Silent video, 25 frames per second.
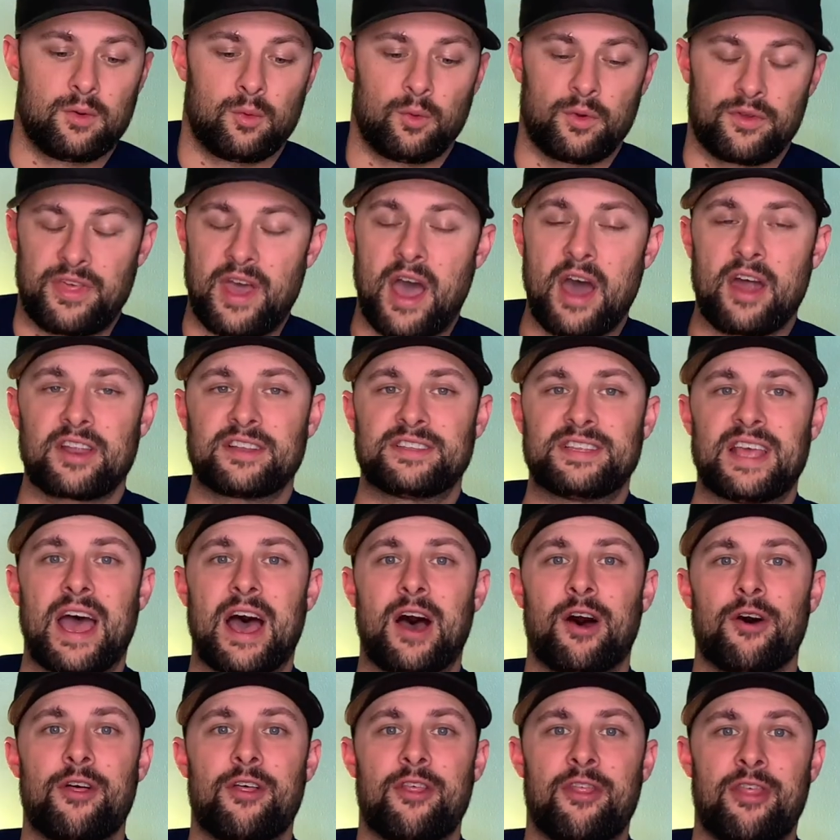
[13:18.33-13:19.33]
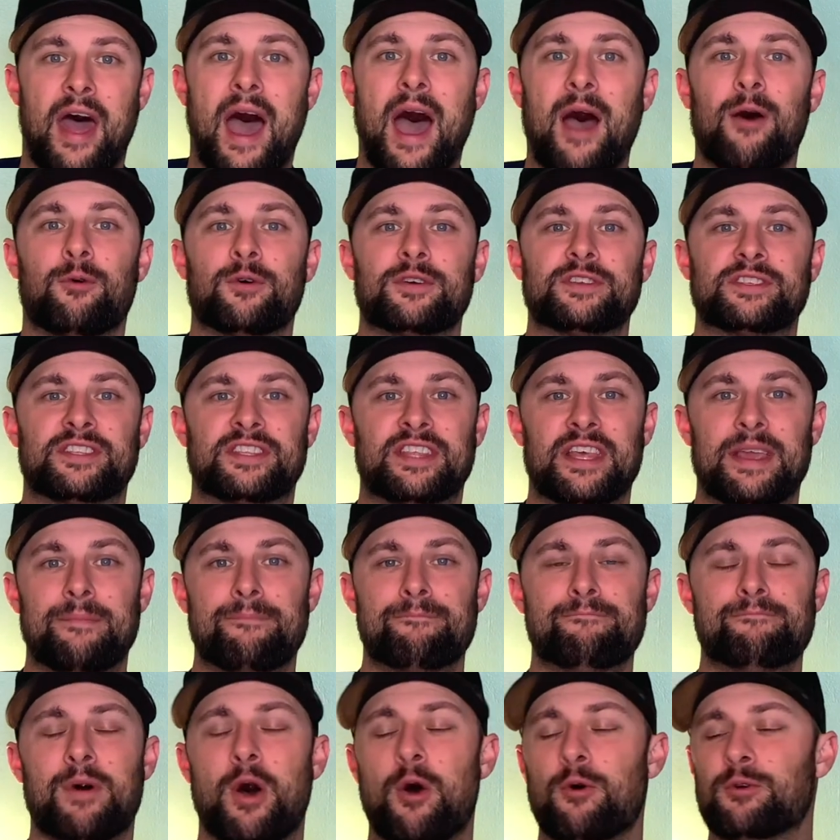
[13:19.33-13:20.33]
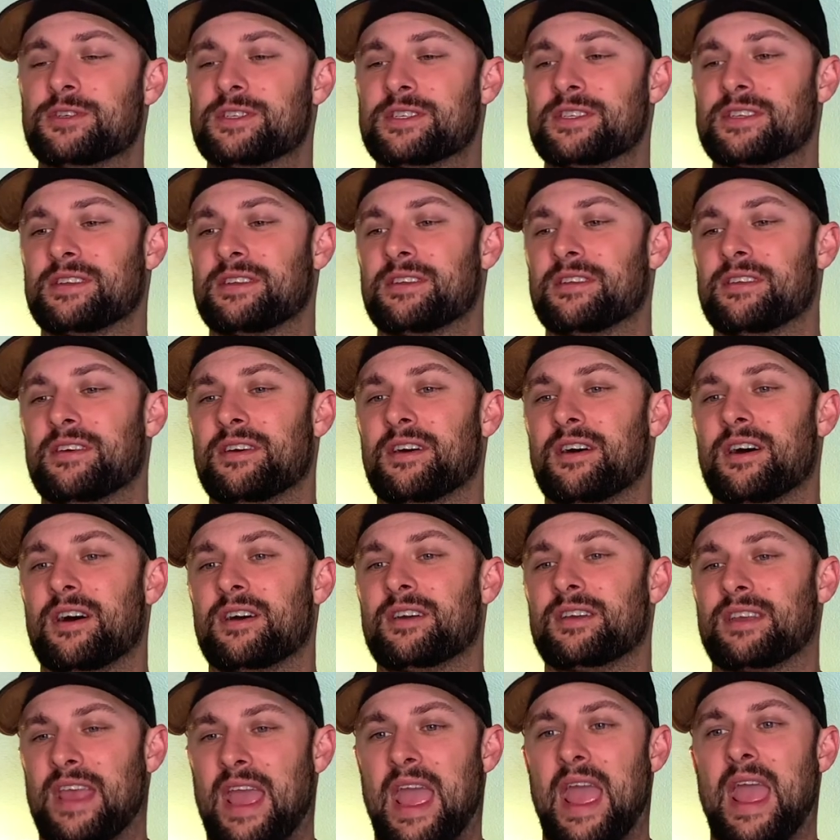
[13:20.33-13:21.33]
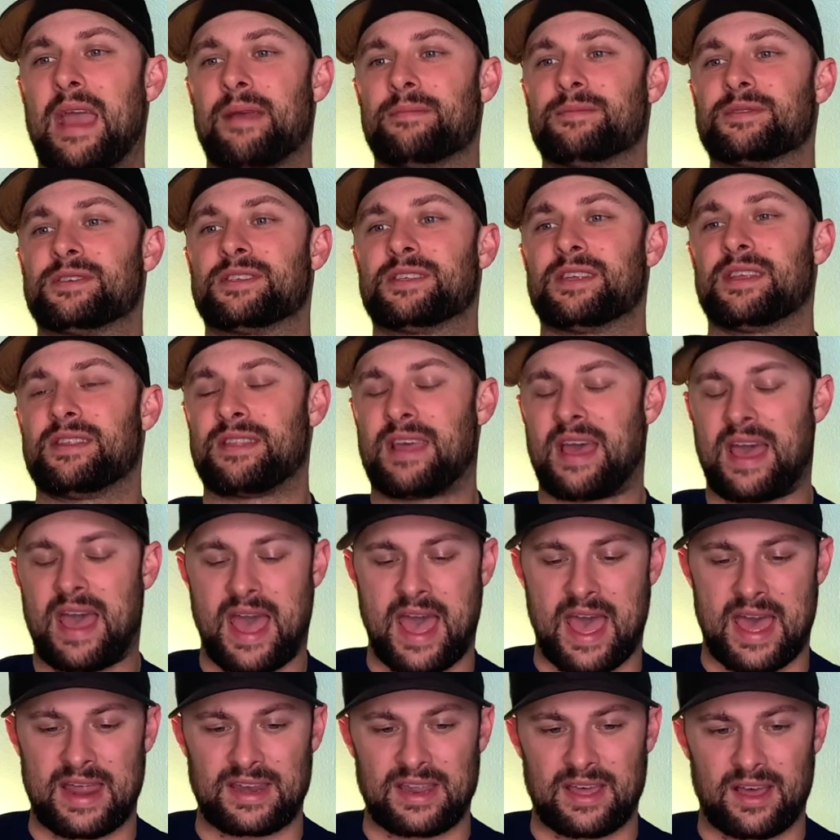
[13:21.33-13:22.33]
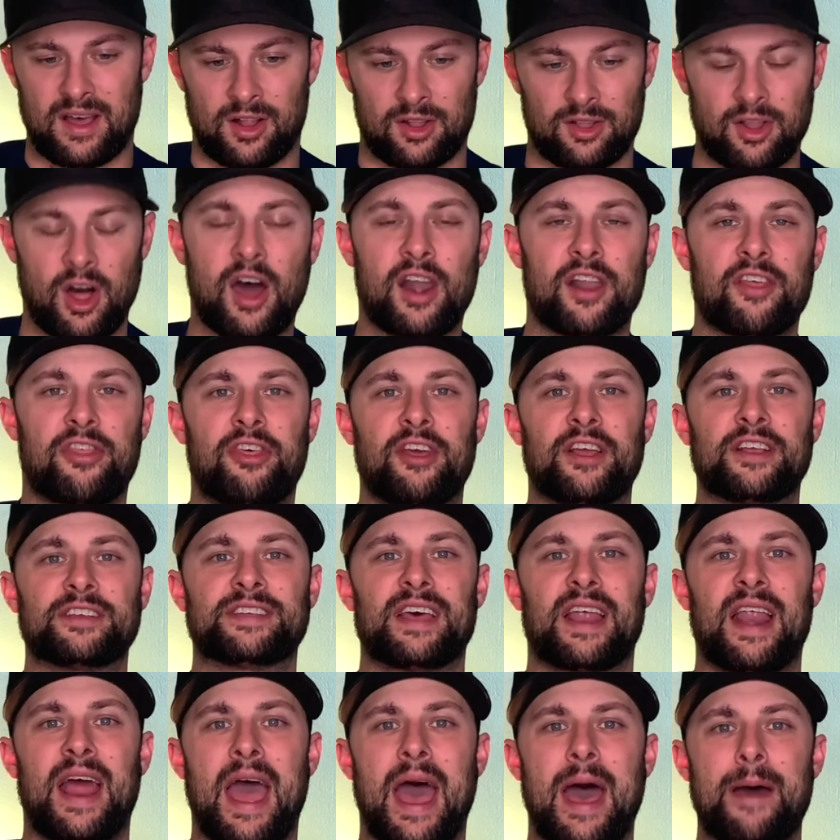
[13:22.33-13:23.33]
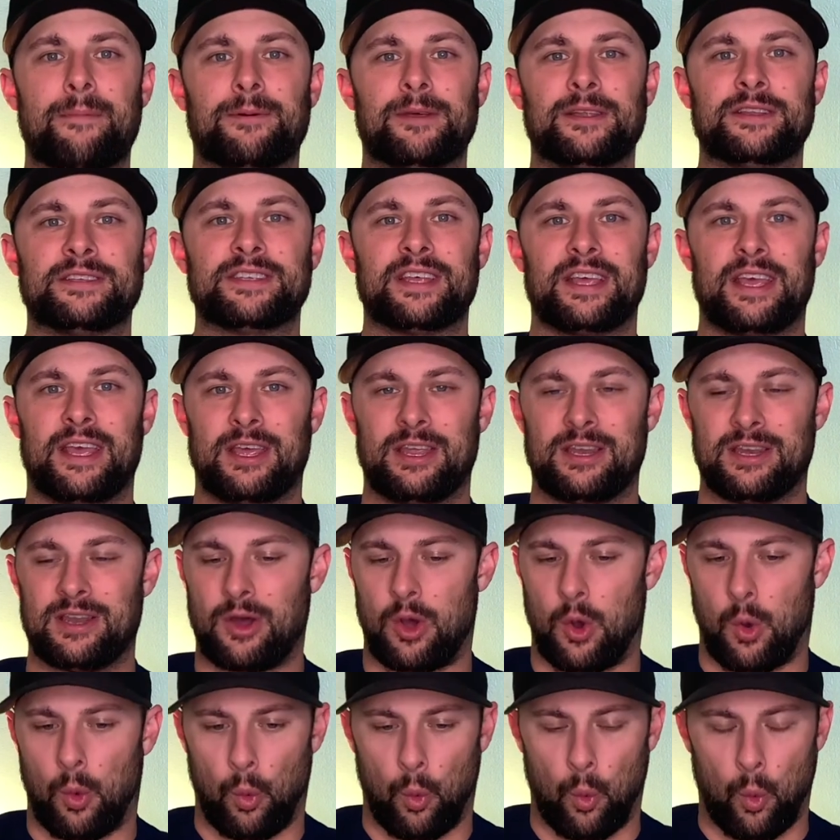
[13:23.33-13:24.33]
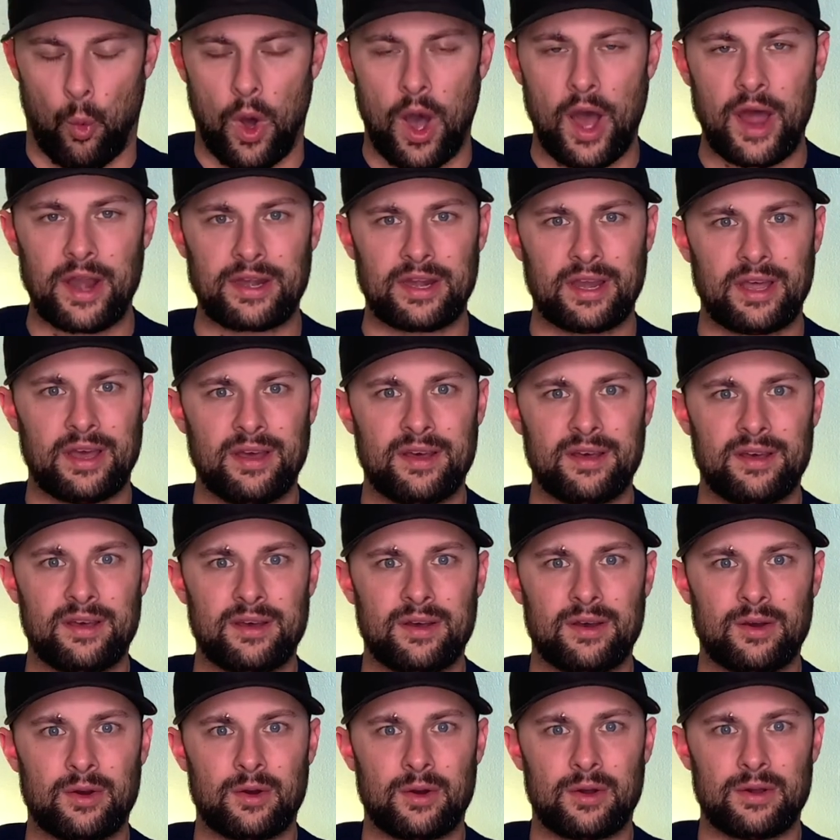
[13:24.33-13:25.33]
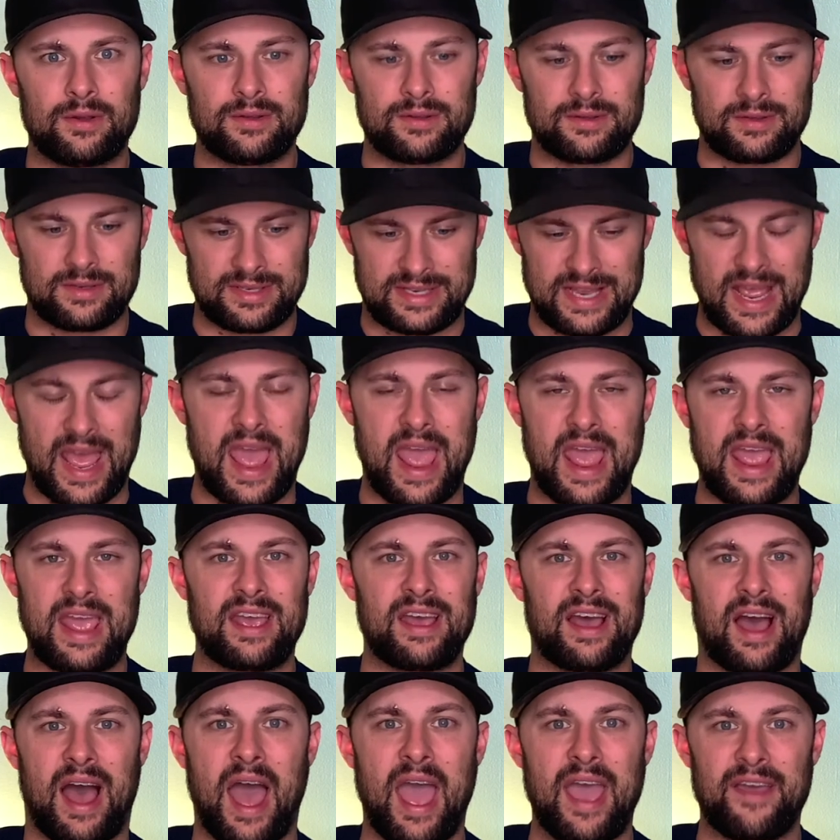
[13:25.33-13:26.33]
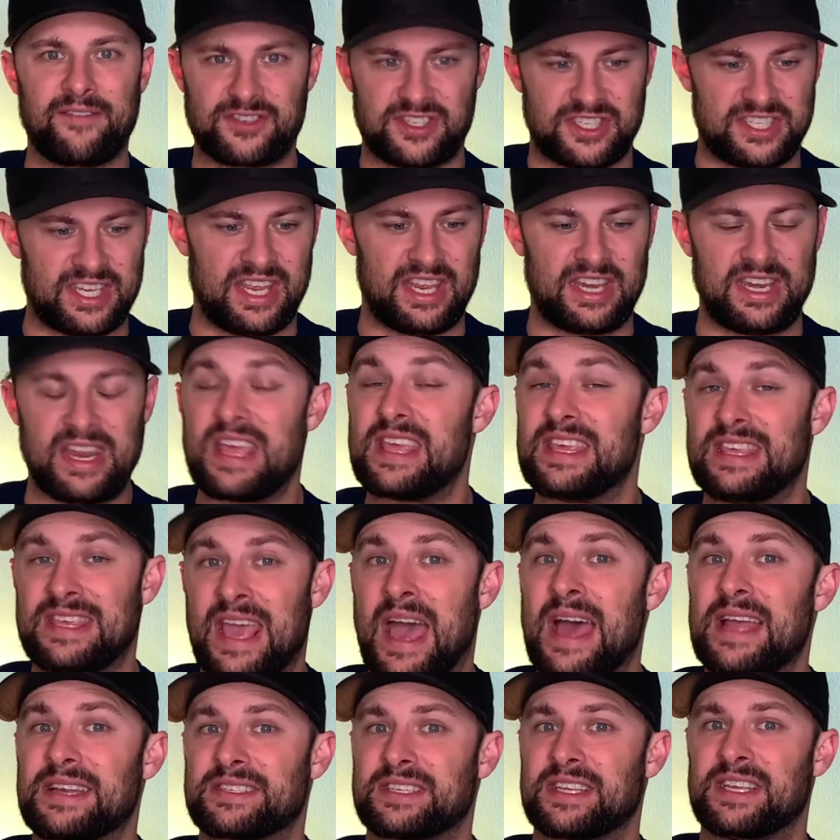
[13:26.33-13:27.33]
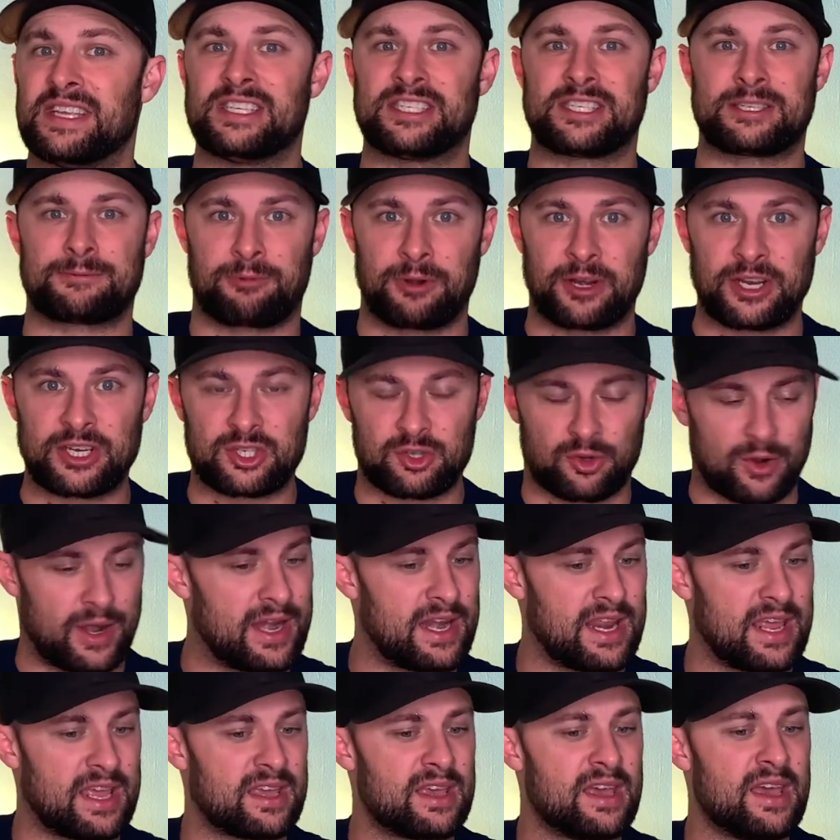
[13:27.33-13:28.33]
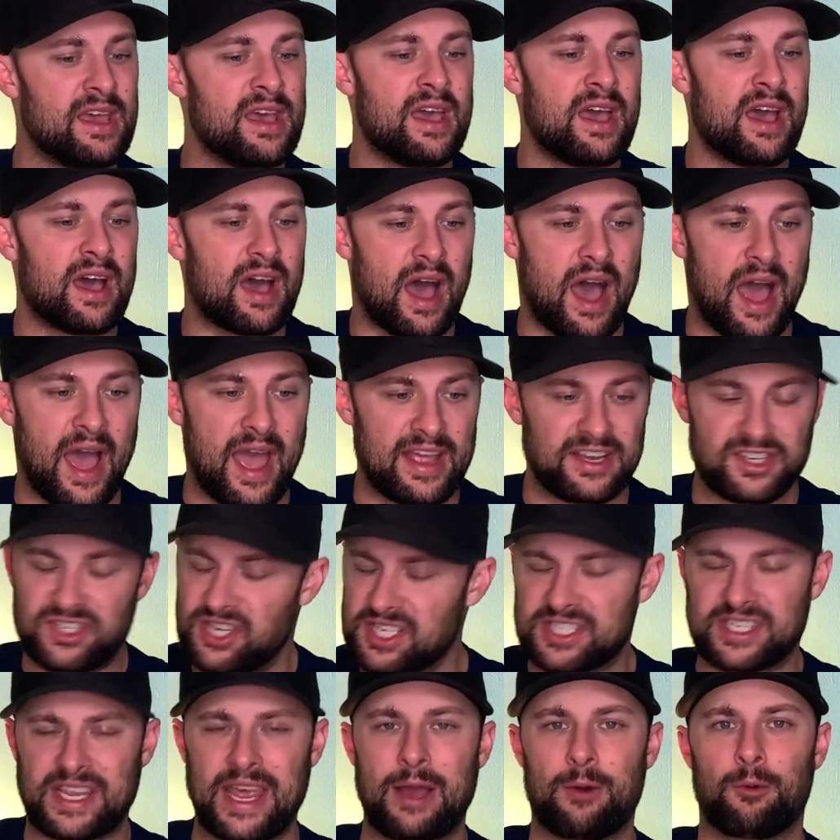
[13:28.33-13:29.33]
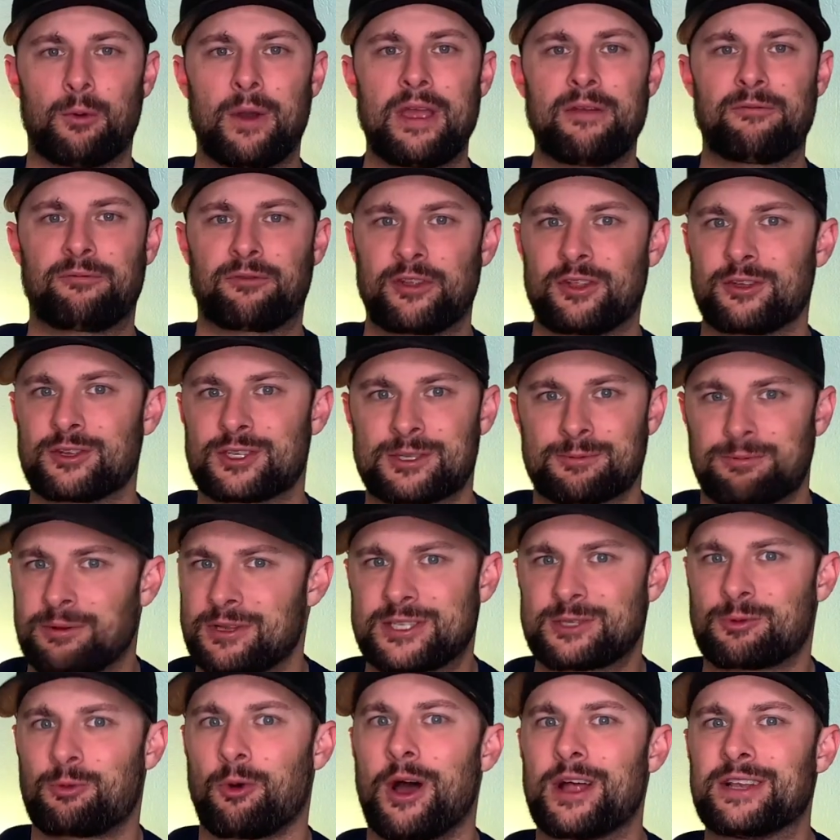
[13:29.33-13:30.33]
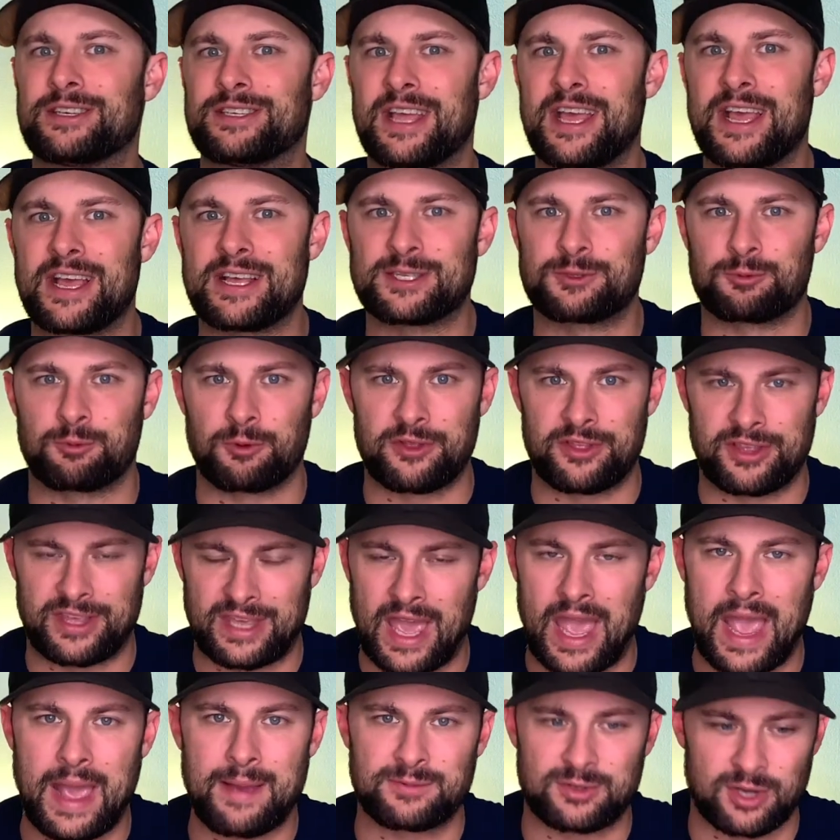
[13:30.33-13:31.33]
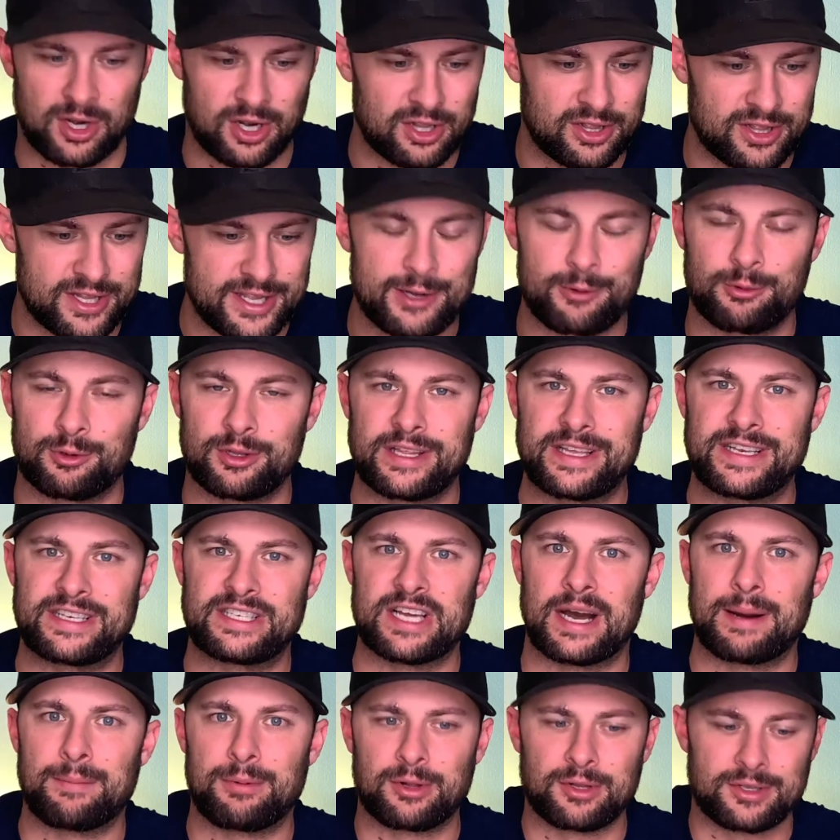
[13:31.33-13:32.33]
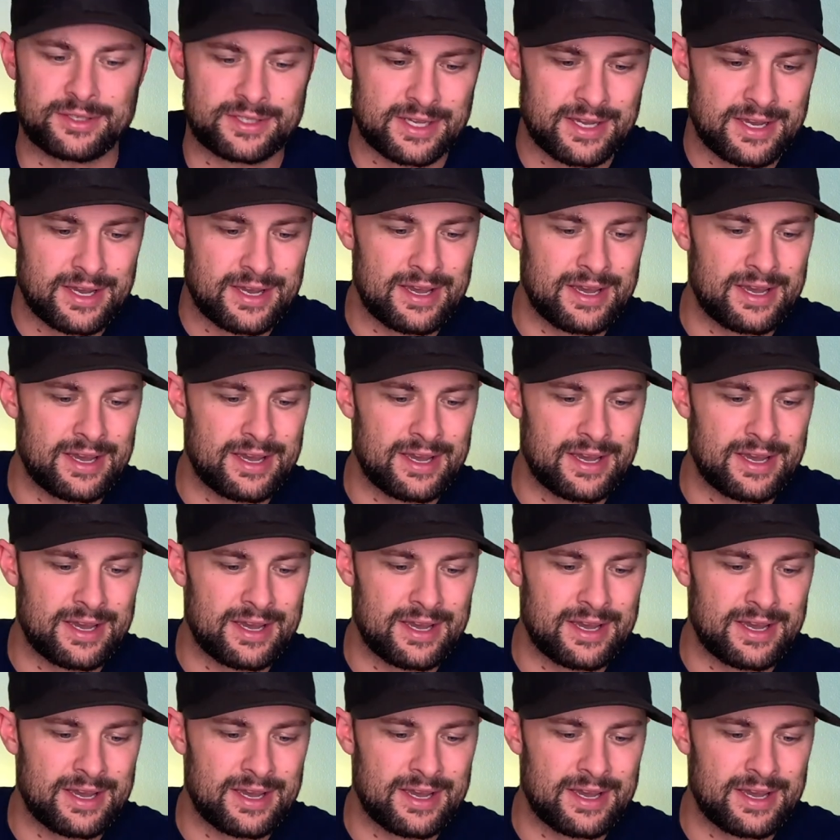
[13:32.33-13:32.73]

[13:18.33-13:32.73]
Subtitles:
Without a doubt, that was the most games that had a lot of things that happened in one day I have seen yet in spring training. I just can't wait for those split squad days where the games are literally doubled.